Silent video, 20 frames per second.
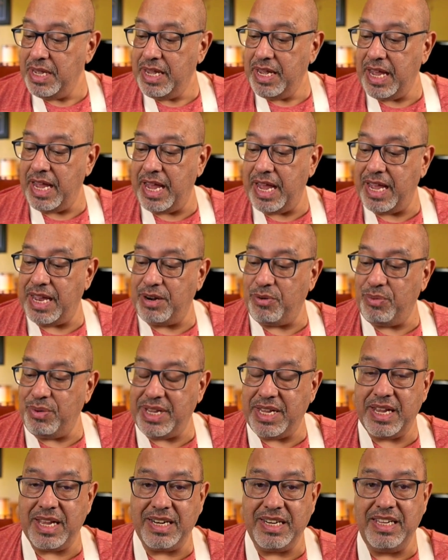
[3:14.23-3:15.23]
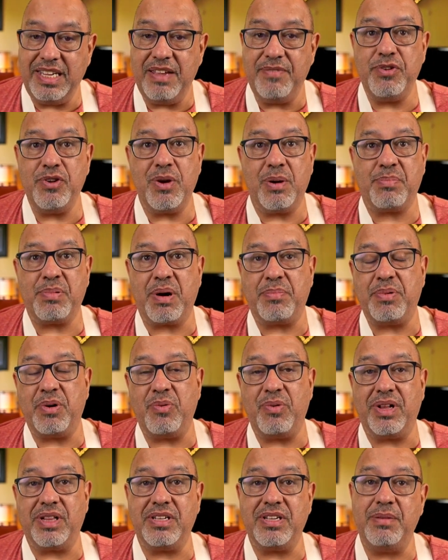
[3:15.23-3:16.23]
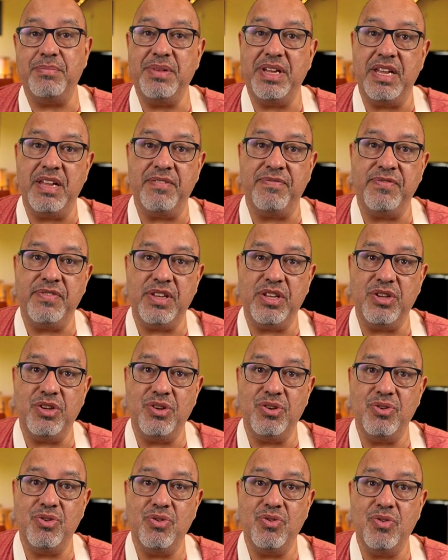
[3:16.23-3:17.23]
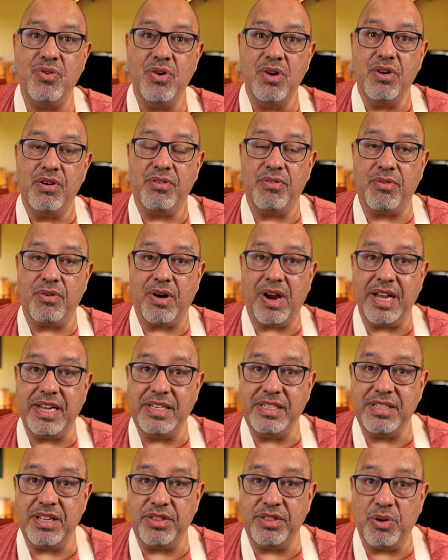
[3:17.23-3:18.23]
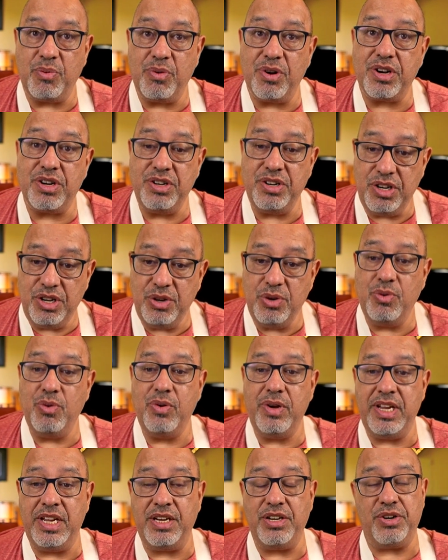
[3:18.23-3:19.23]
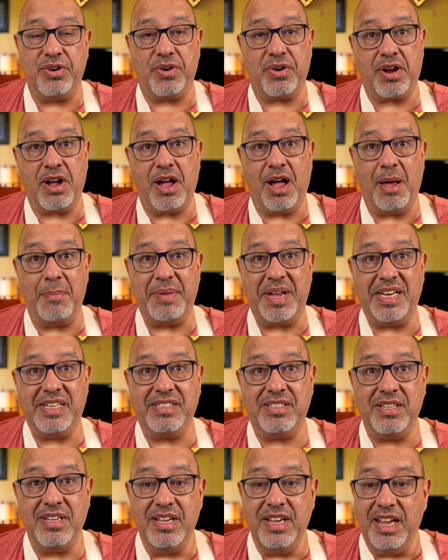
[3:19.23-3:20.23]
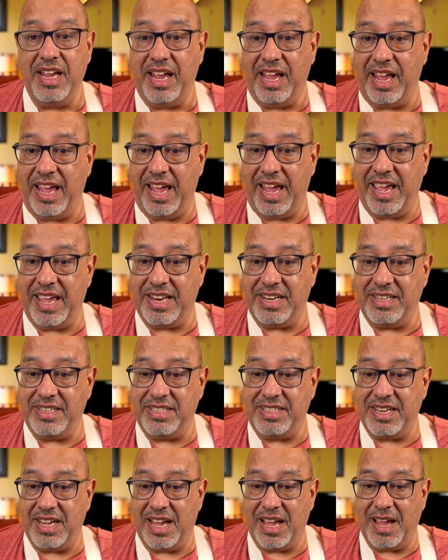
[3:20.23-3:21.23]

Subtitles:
And we can give you a proper welcome if you write the word new in your comment. And